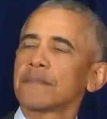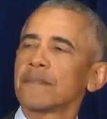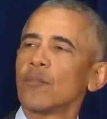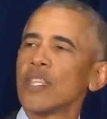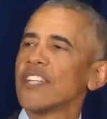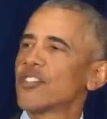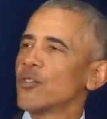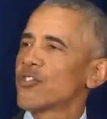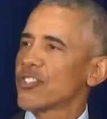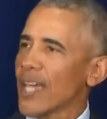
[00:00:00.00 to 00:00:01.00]
With each new
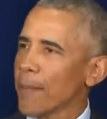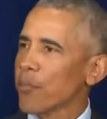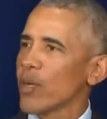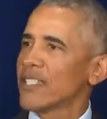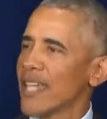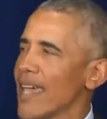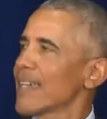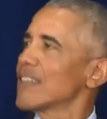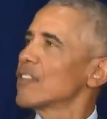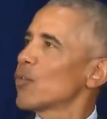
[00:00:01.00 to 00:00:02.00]
step we take
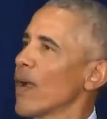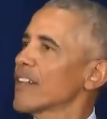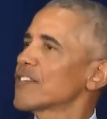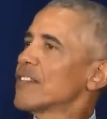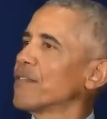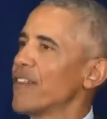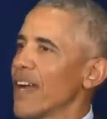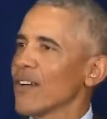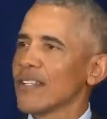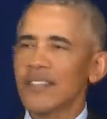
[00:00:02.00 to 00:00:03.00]
in the direction of
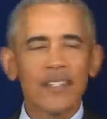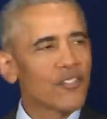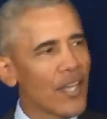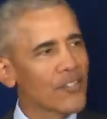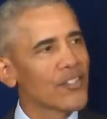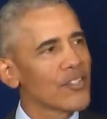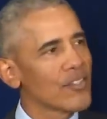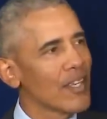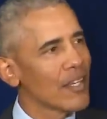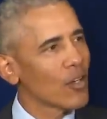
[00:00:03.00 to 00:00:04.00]
fairness and justice
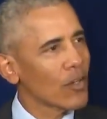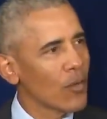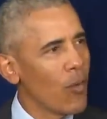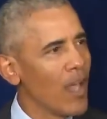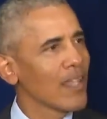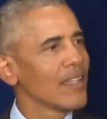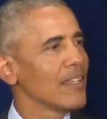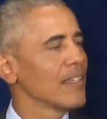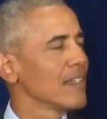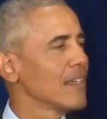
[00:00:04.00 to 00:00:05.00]
and
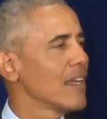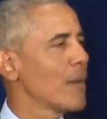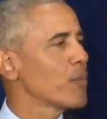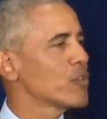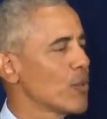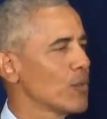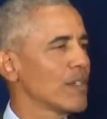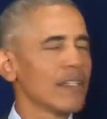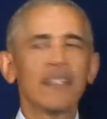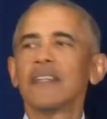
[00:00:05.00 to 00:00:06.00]
equality and
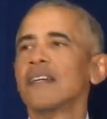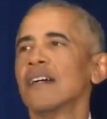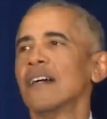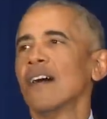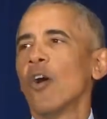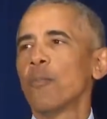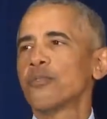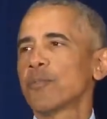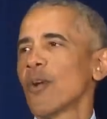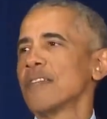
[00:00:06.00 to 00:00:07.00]
opportunity, hope
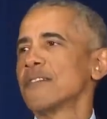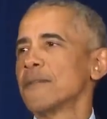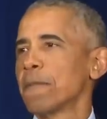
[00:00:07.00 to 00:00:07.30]
spreads.